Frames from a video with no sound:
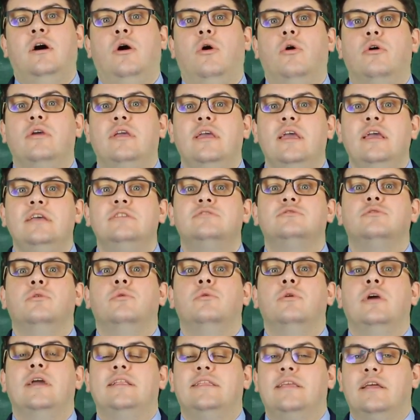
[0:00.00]
Okay,
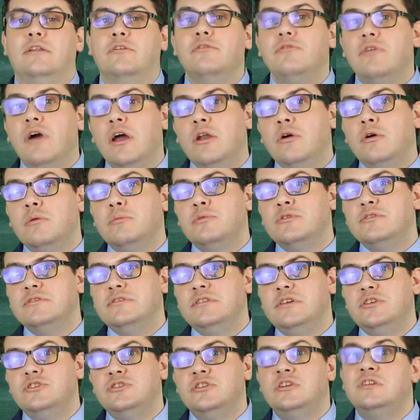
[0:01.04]
so it can follow a
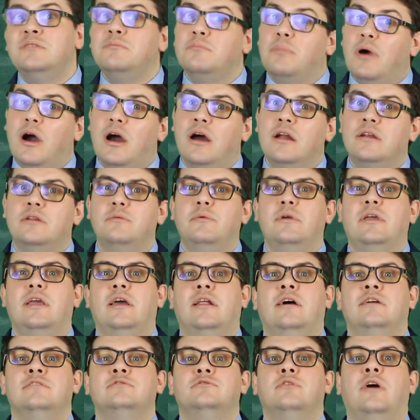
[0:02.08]
procedure, but we can
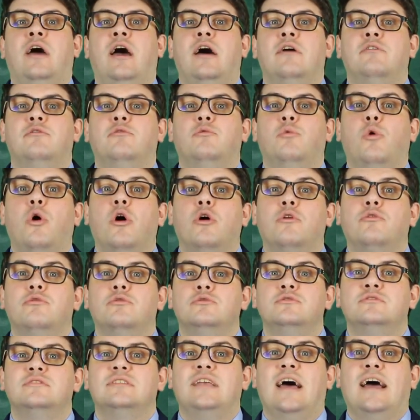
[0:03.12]
also have
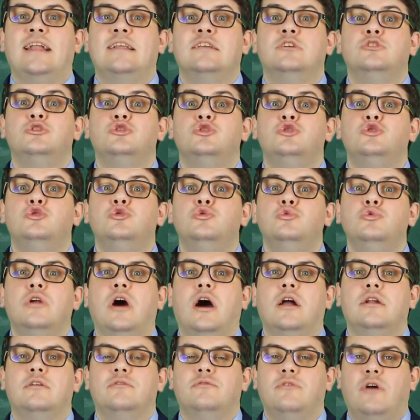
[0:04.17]
walkthroughs that do
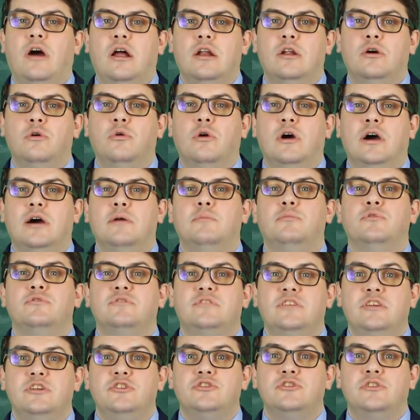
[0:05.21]
not follow a
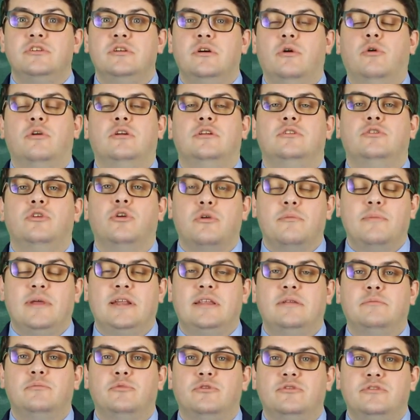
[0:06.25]
procedure or a
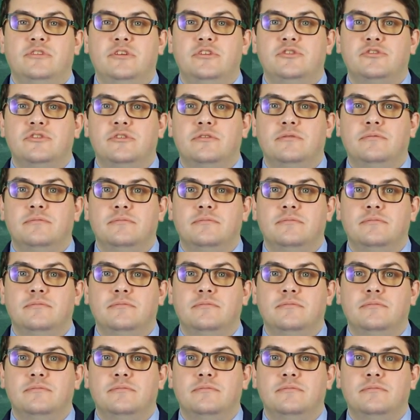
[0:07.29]
documented procedure.